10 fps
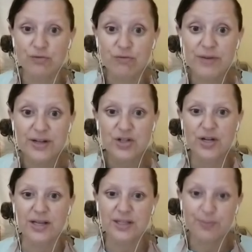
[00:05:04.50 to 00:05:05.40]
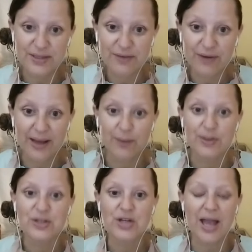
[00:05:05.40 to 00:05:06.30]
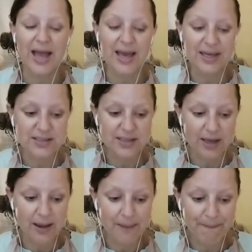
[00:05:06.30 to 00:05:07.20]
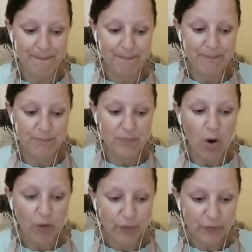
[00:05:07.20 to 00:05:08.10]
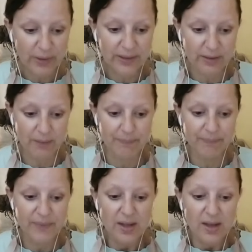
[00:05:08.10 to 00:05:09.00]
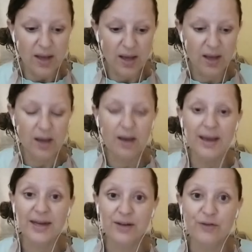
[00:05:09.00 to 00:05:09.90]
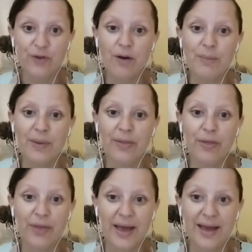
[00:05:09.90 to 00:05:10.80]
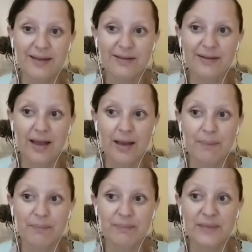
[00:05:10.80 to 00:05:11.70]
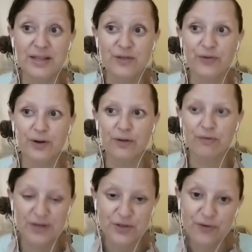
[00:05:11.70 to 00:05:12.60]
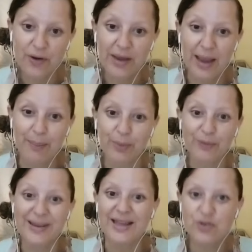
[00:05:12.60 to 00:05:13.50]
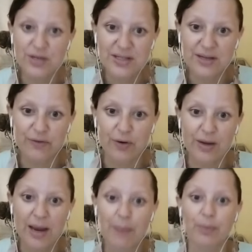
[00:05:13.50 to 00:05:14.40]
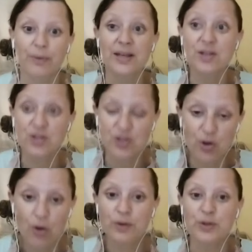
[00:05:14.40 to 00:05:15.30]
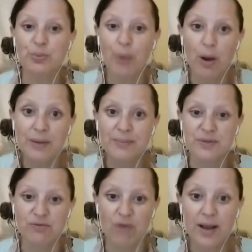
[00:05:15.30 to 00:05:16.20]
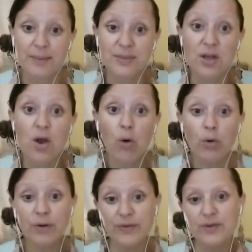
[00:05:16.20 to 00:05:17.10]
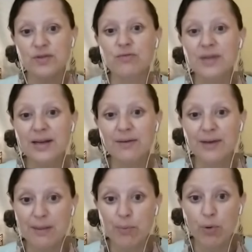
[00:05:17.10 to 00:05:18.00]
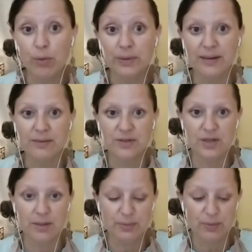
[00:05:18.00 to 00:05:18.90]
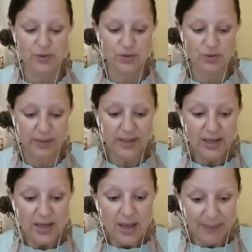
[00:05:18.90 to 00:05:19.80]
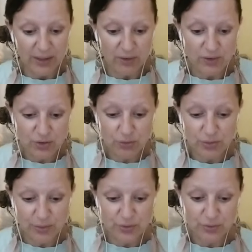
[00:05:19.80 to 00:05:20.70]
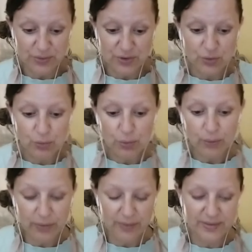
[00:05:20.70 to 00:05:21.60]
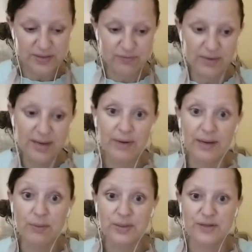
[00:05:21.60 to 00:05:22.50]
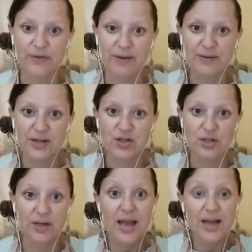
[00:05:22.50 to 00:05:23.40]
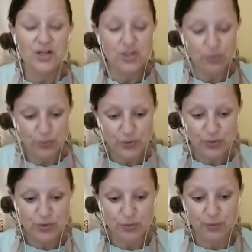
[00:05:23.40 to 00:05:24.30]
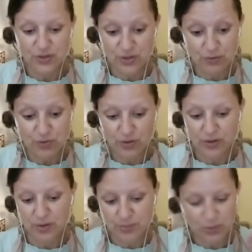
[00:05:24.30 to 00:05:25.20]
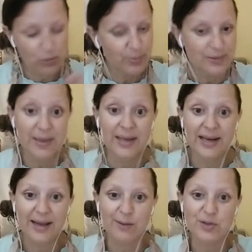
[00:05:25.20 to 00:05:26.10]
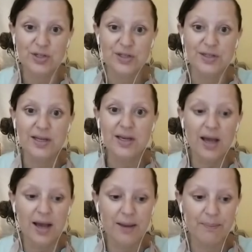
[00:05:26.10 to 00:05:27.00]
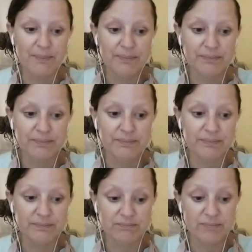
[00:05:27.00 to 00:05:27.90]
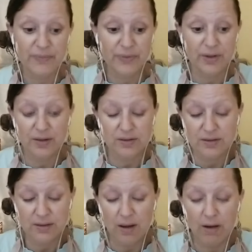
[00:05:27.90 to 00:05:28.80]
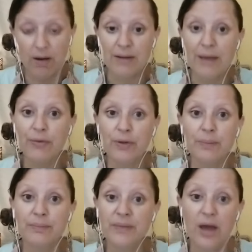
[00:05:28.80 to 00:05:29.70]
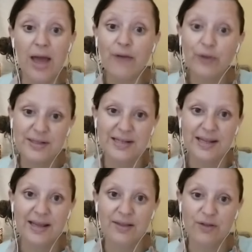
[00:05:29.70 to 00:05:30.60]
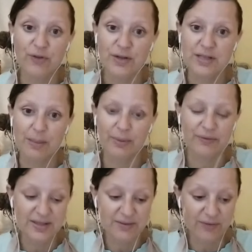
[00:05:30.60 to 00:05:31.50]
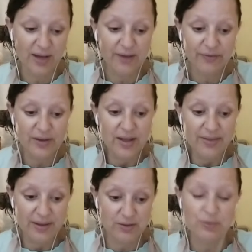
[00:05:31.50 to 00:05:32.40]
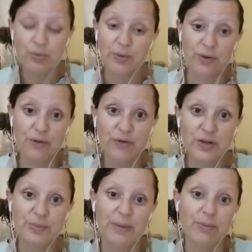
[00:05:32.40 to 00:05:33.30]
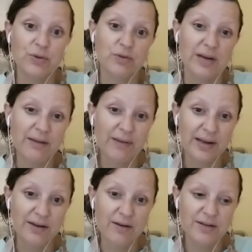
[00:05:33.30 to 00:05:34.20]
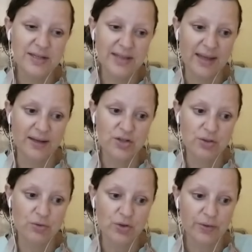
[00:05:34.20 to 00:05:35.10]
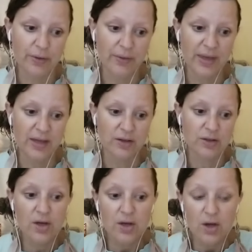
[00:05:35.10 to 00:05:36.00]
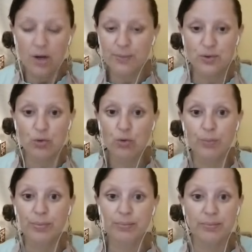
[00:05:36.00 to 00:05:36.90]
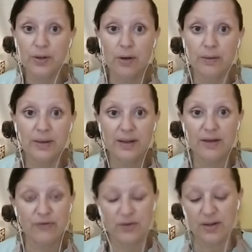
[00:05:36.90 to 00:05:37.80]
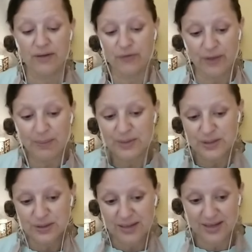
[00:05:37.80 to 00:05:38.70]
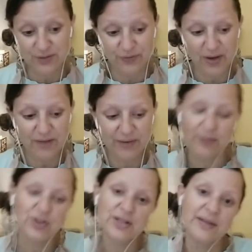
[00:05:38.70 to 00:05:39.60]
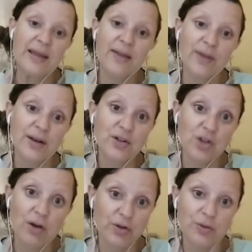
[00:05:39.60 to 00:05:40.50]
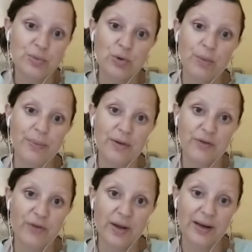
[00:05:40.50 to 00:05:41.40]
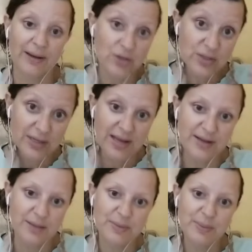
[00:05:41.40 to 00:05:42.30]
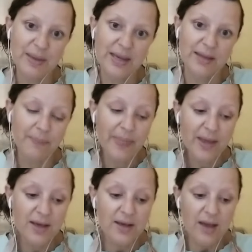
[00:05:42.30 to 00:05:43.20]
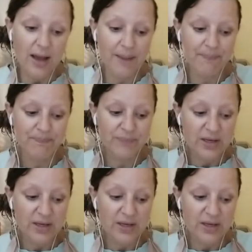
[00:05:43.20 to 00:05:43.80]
rich expressive language and offering them an environment that is full of rich vocabulary, interesting vocabulary, songs, poems, rhymes. All of those are really, really important in terms of Montessori, because Dr. Montessori saw that this really, really was the foundation. And she also saw that children can absorb as many languages that are around them effortlessly in the first couple of years of life. That she was one of the first people to really, really notice that in children, that they could absorb, you know, if a family had 5 languages in there, then a child could absorb those 5 languages and end up speaking them.